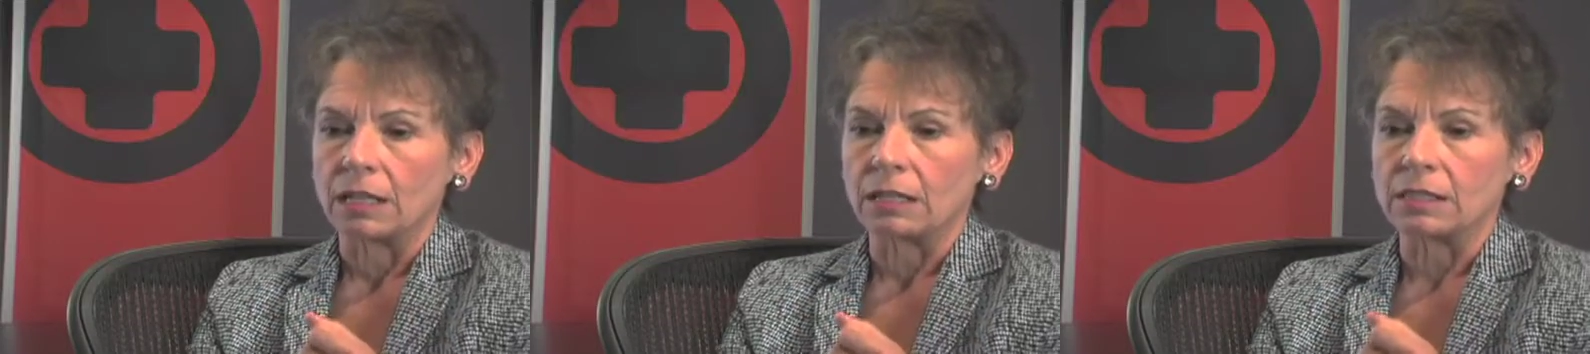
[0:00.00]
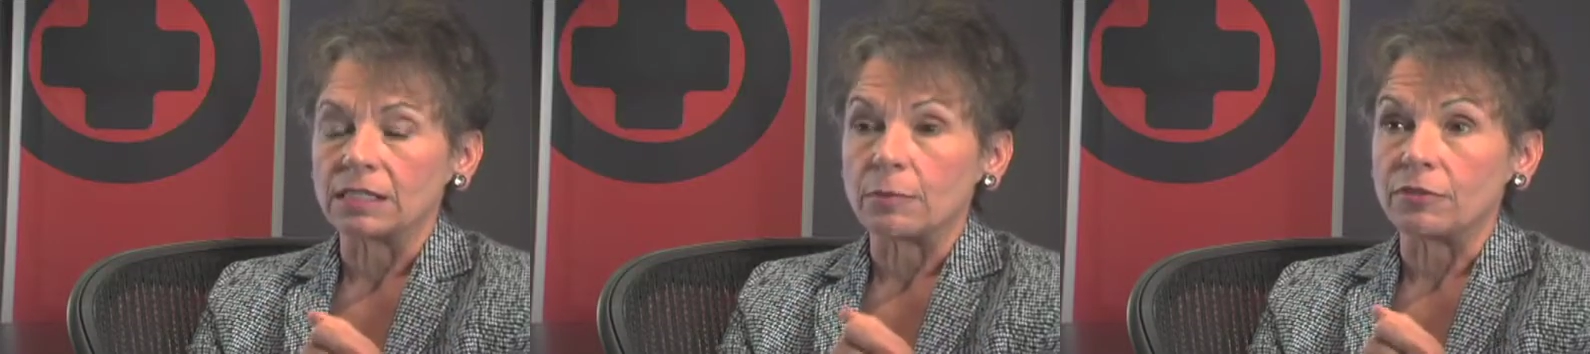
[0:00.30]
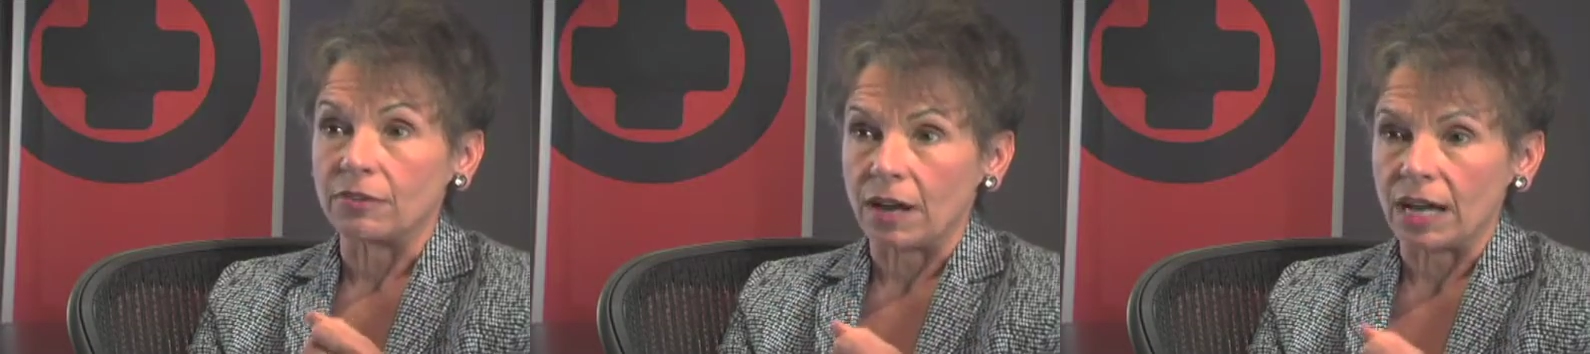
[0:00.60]
Step
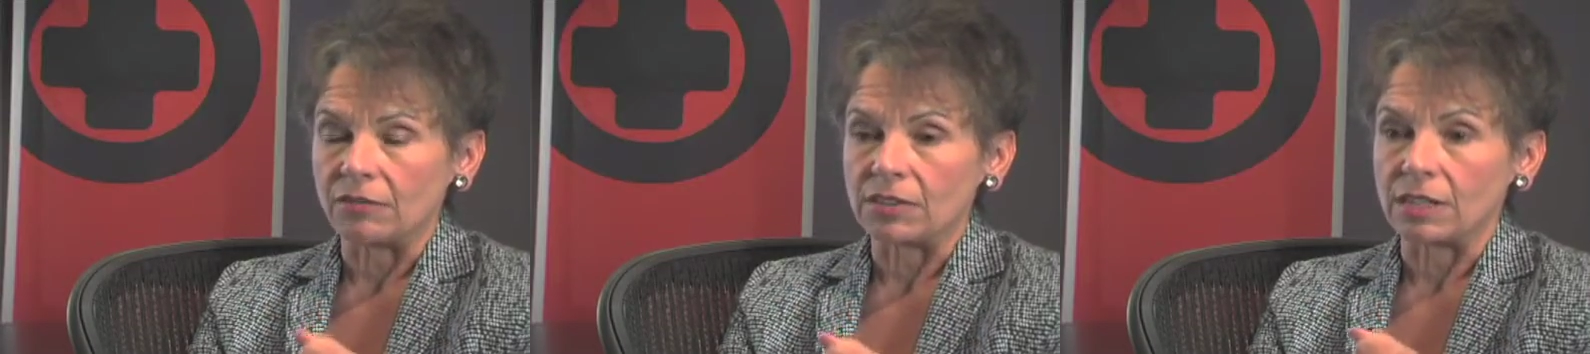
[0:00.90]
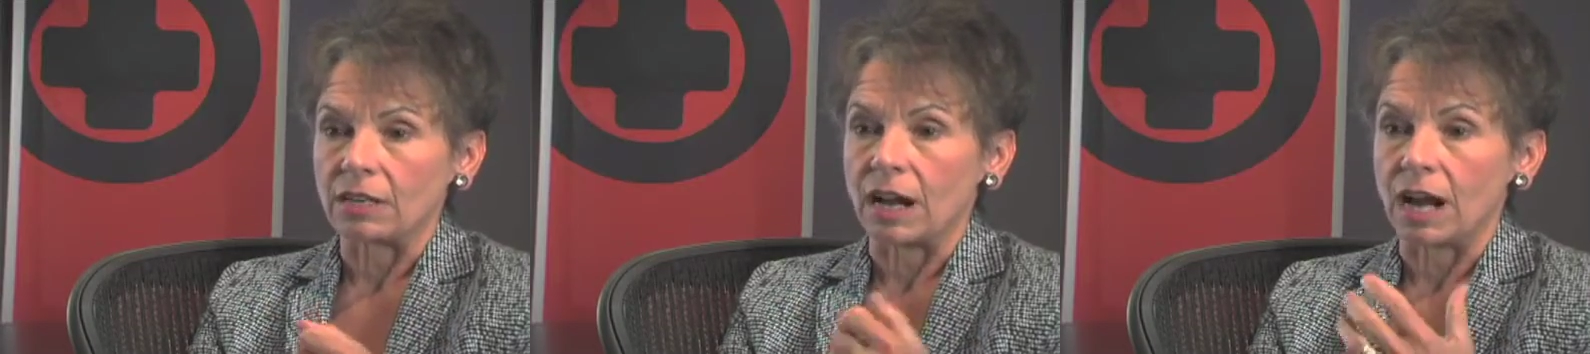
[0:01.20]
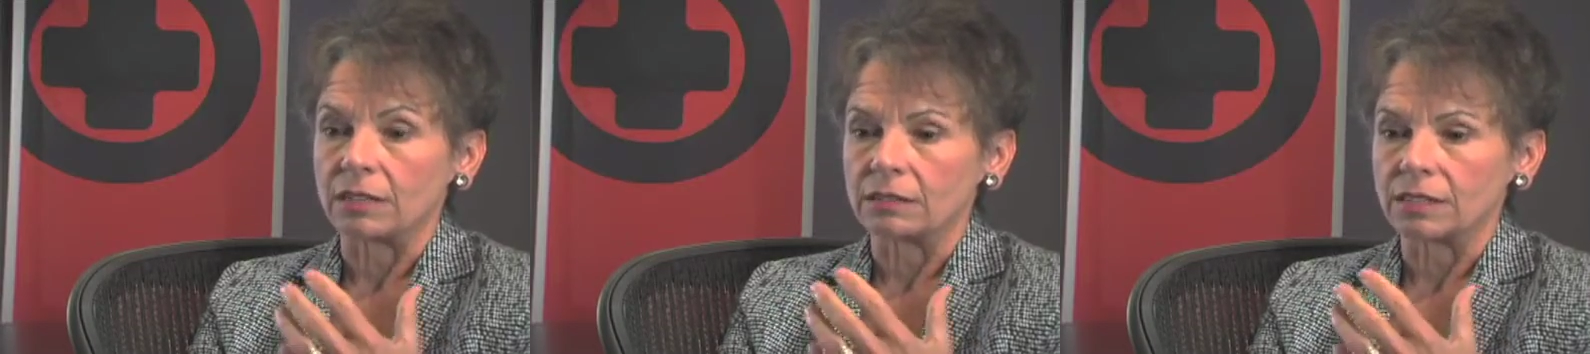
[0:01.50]
five is then
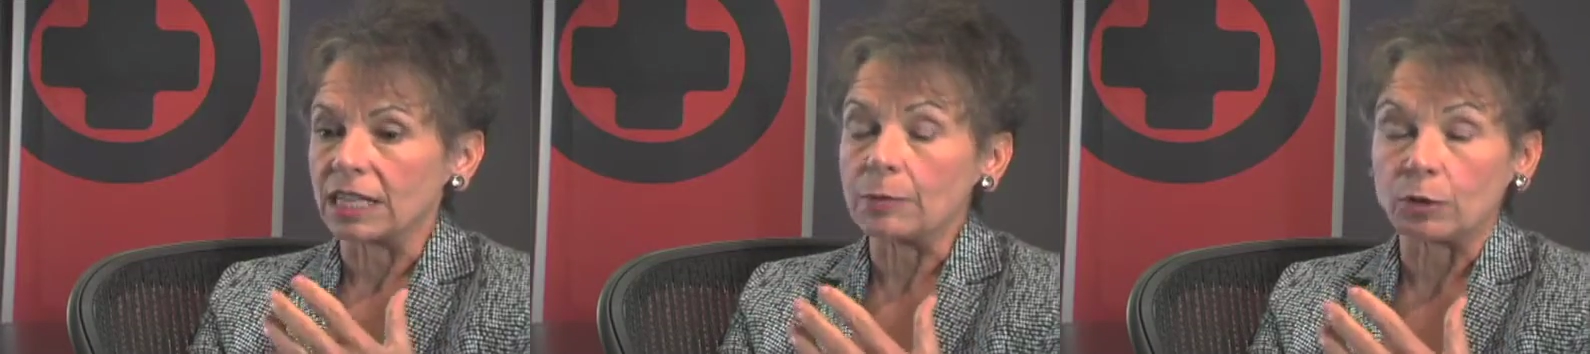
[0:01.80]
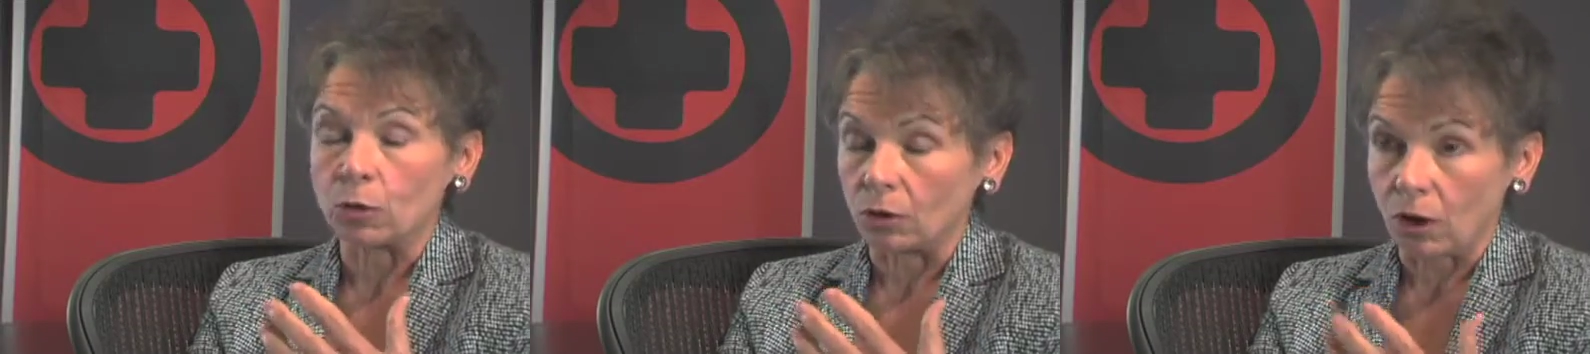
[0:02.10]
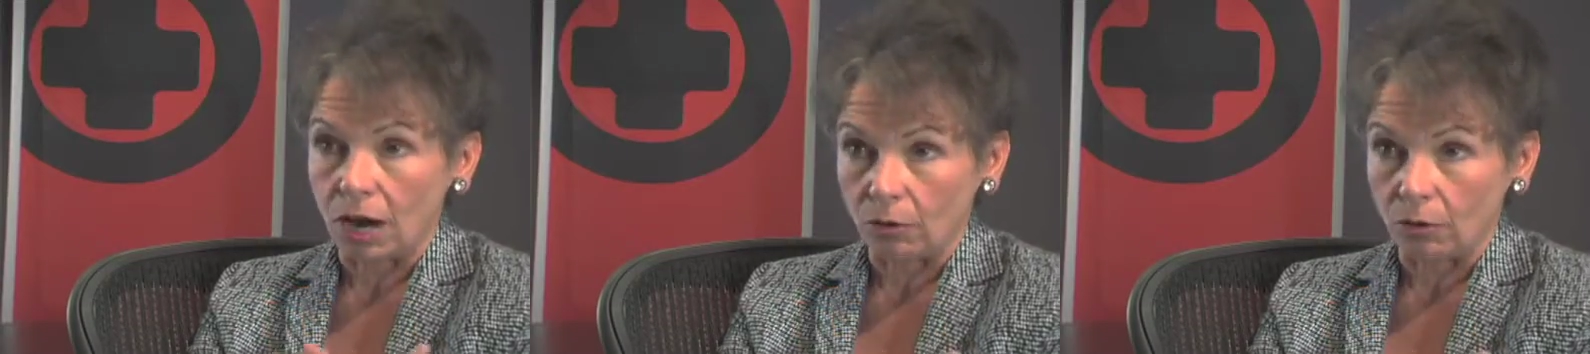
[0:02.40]
setting up your whole